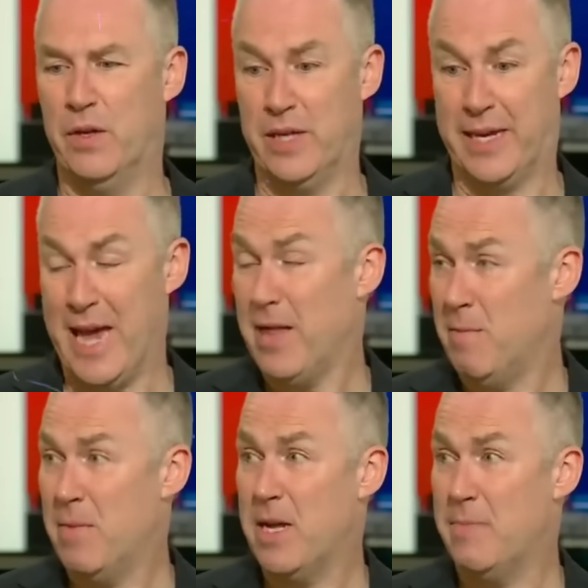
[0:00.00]
to get the
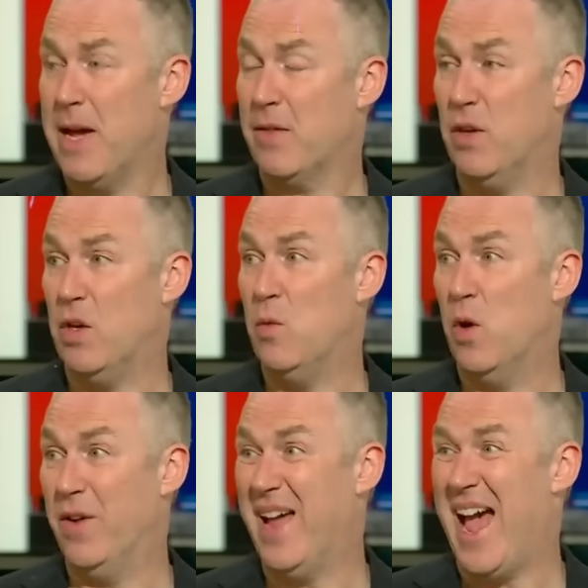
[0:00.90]
money back that you
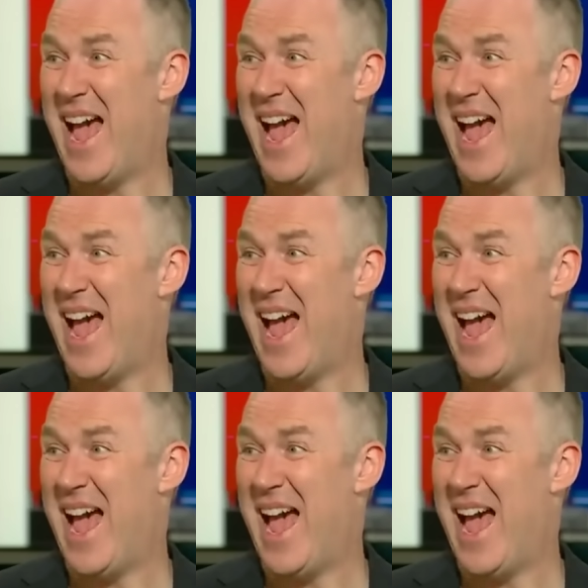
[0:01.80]
want